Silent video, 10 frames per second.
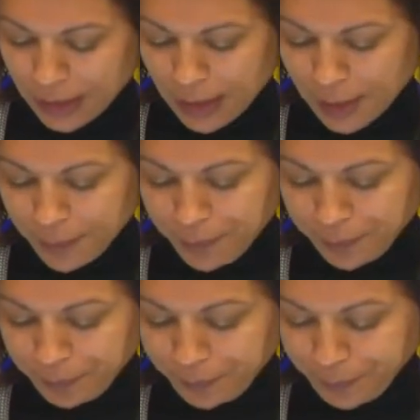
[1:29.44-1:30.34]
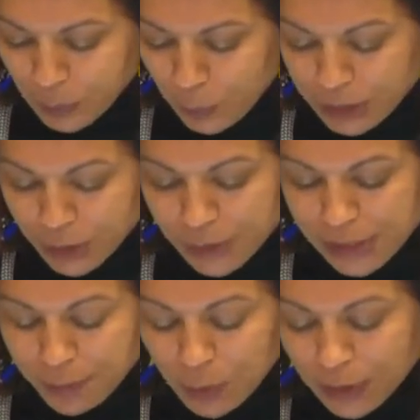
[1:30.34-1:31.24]
Um, where she
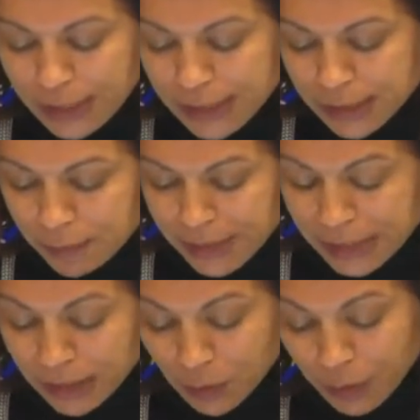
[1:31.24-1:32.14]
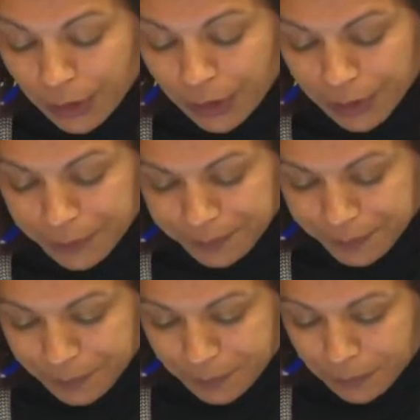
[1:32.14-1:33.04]
was employed as a domestic worker.
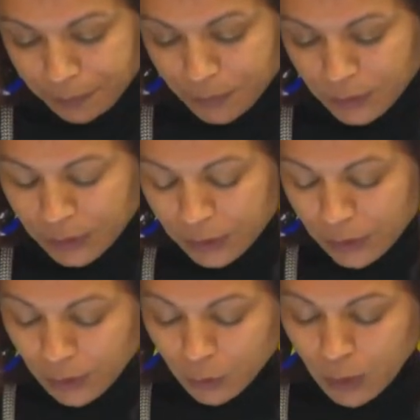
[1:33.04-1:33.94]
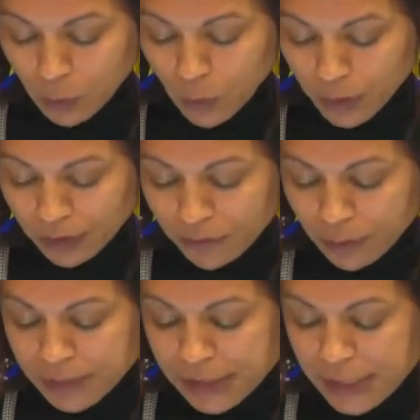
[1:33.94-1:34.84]
While walking
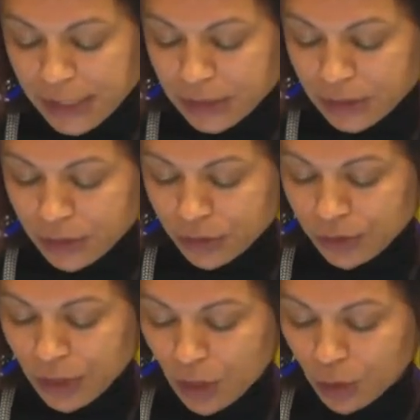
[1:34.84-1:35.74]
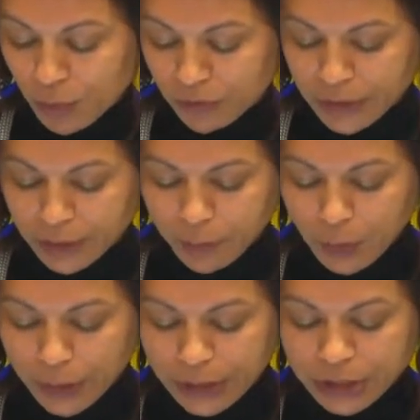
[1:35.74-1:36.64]
from the station to the home of her
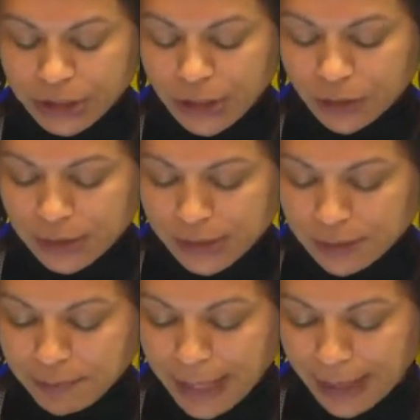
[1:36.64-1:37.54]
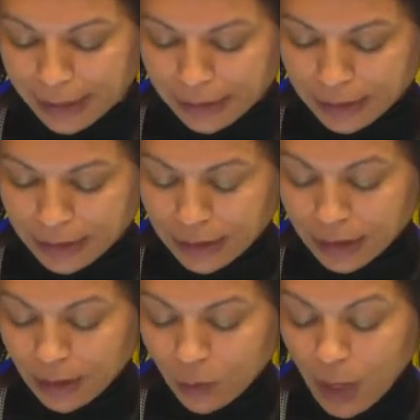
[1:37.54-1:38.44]
employer, she noticed a man,
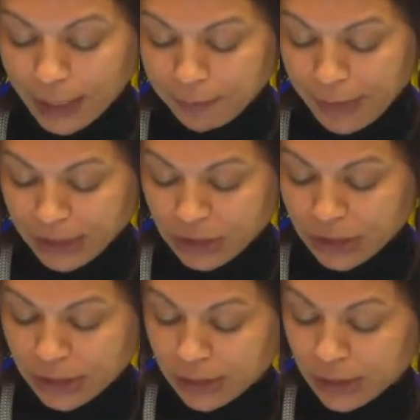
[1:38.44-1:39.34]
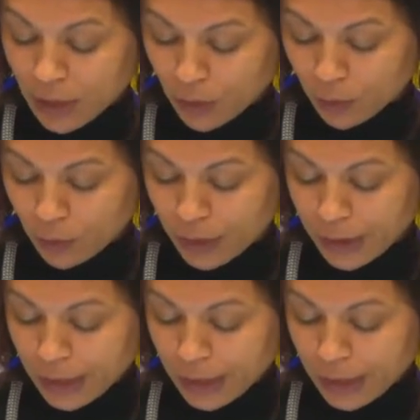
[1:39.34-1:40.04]
a white man she didn't know.